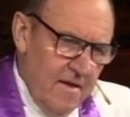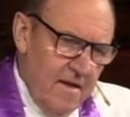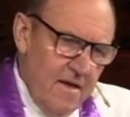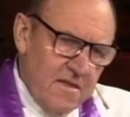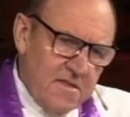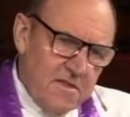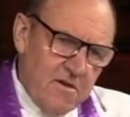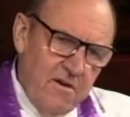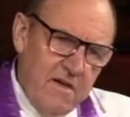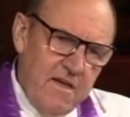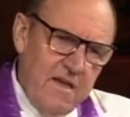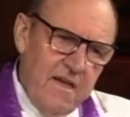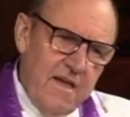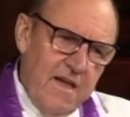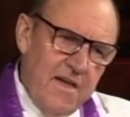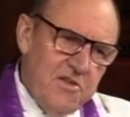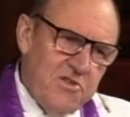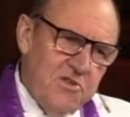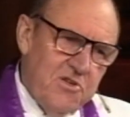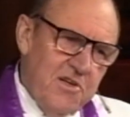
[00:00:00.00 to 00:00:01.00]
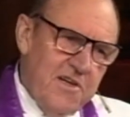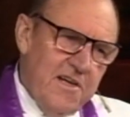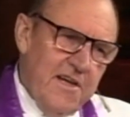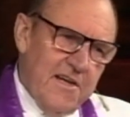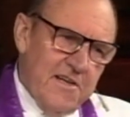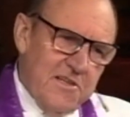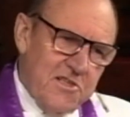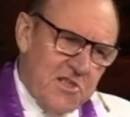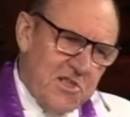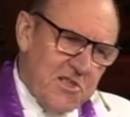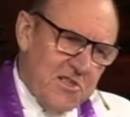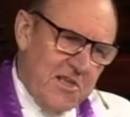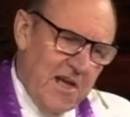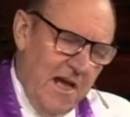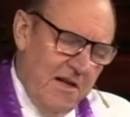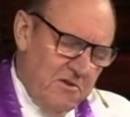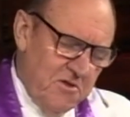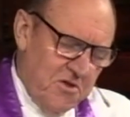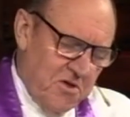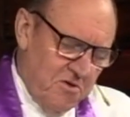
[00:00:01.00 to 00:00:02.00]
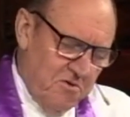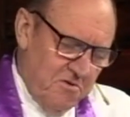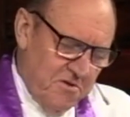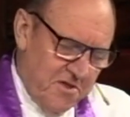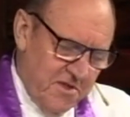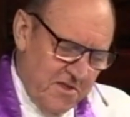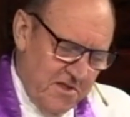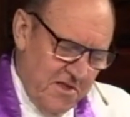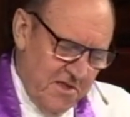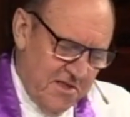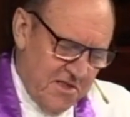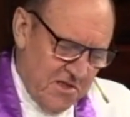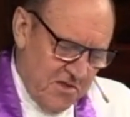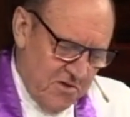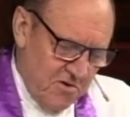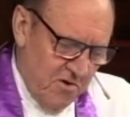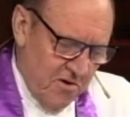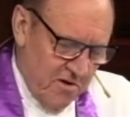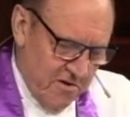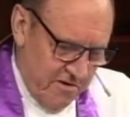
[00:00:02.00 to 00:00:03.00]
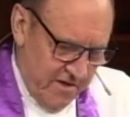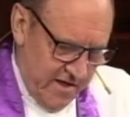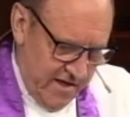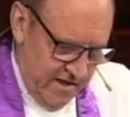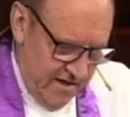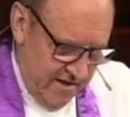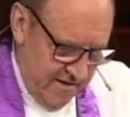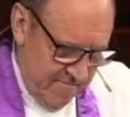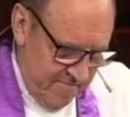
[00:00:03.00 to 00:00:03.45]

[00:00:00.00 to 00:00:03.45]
So here she is, central to this story.